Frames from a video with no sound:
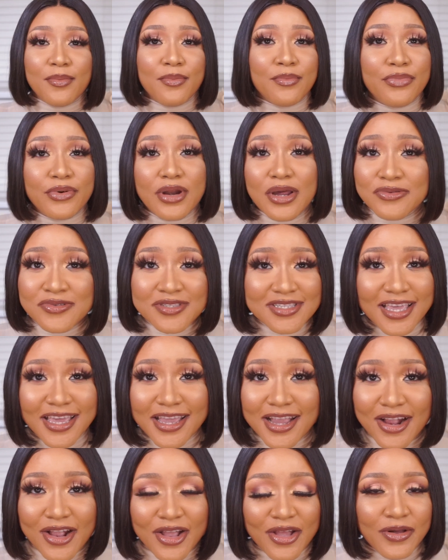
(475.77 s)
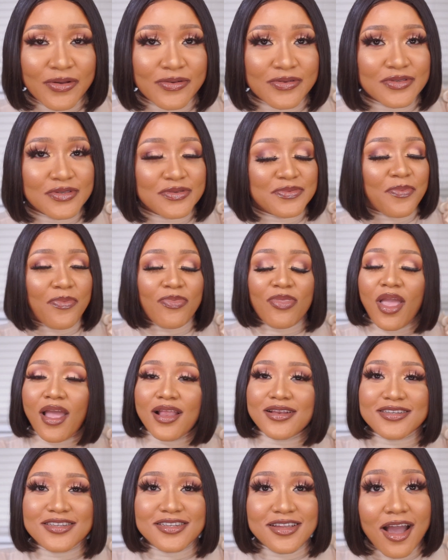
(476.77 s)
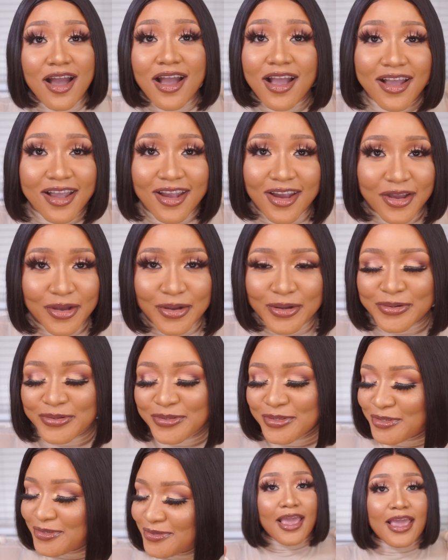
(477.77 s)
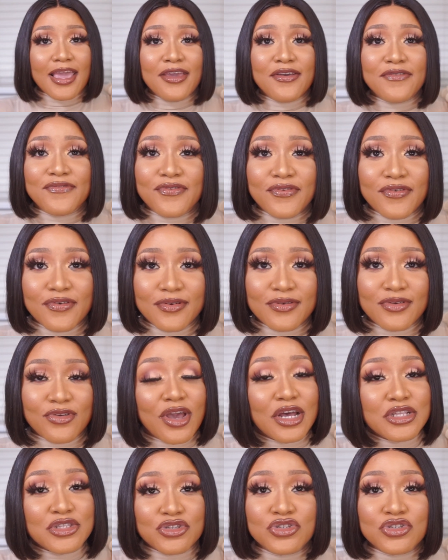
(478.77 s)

Brown skin girls, dark girls, if you are to